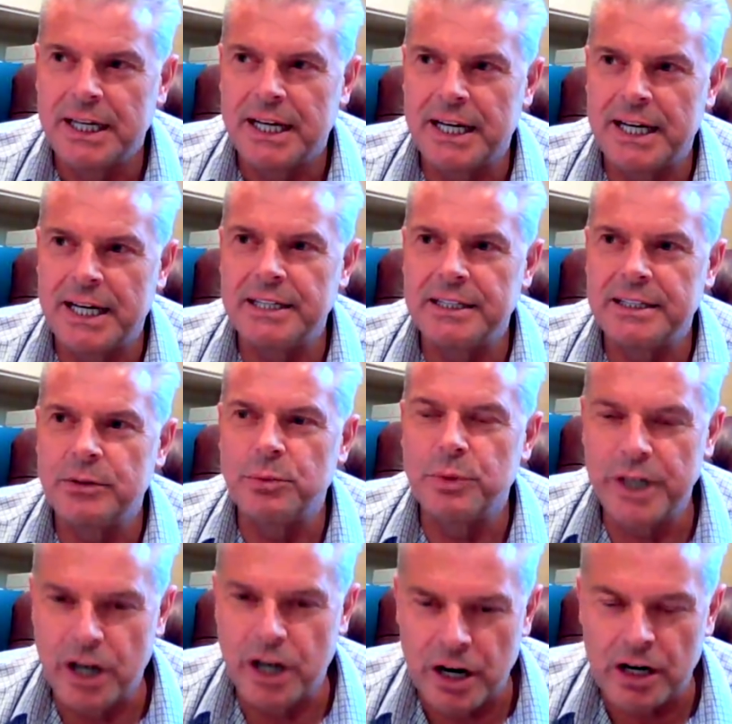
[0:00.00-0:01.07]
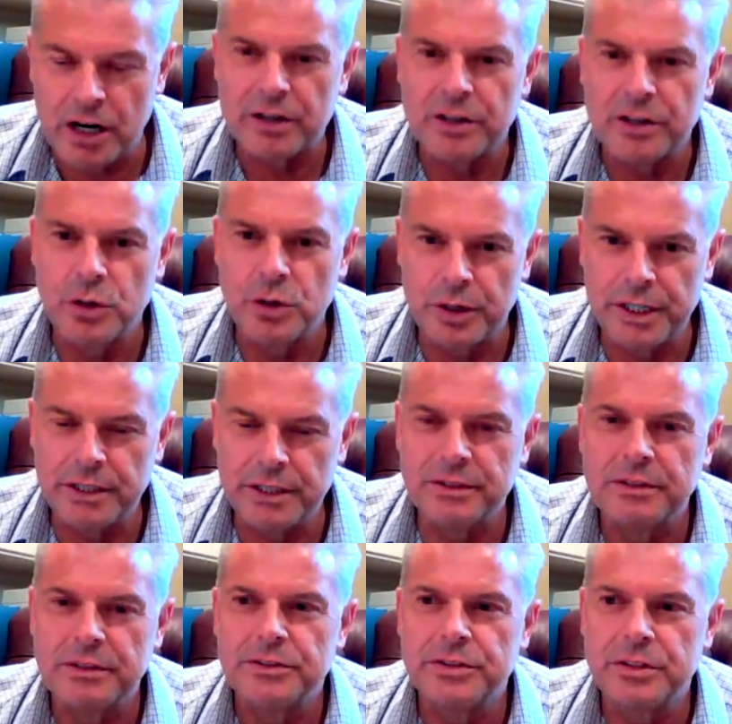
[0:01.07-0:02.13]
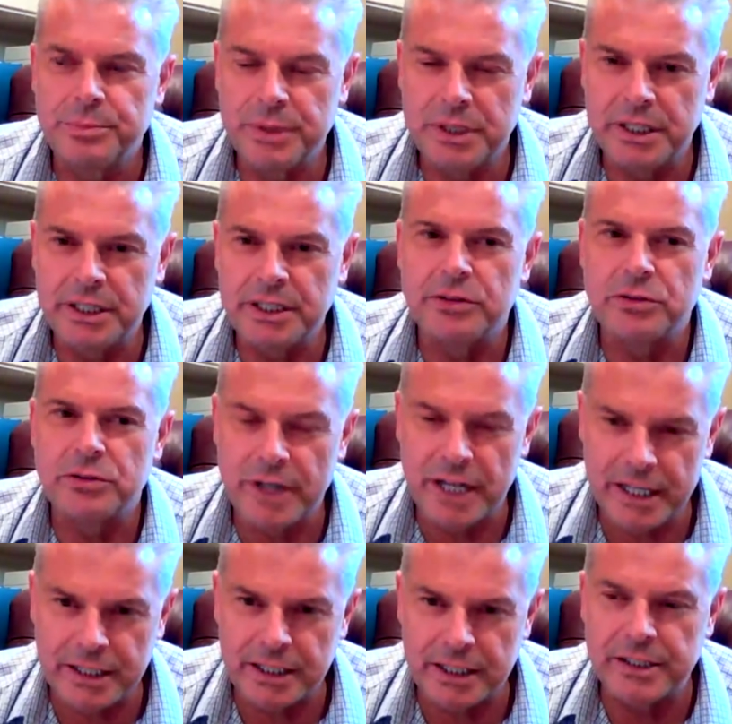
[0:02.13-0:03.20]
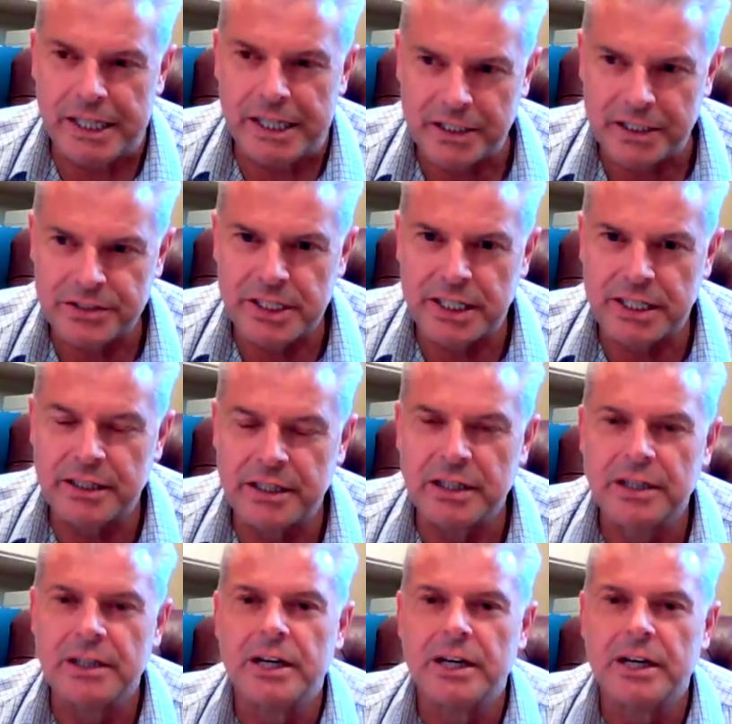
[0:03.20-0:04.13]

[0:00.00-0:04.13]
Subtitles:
and we are going to be recognizing